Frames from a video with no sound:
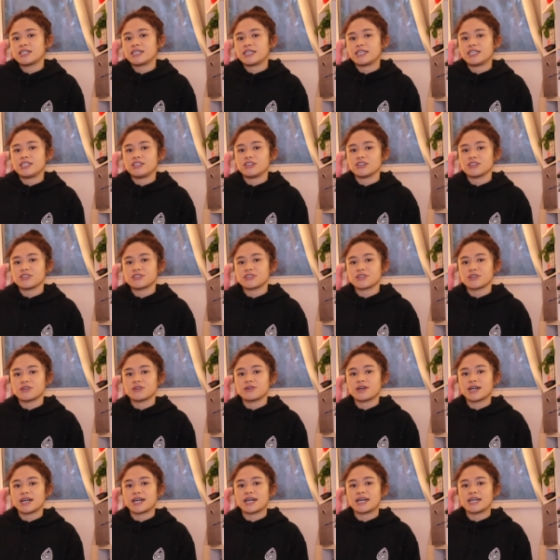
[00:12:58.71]
in your
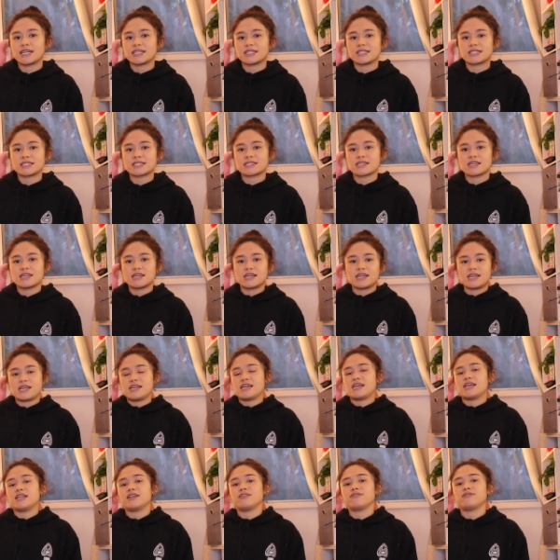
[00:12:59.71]
psoas,
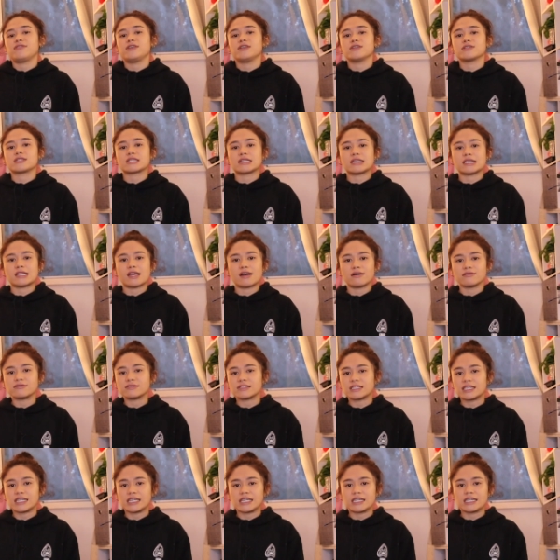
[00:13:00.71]
and it feels
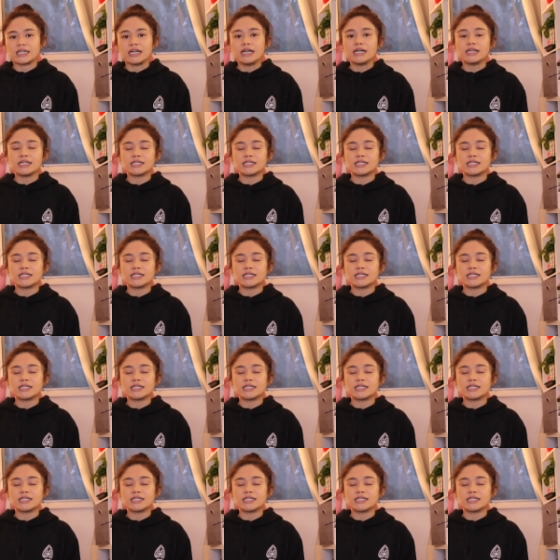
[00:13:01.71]
lovely.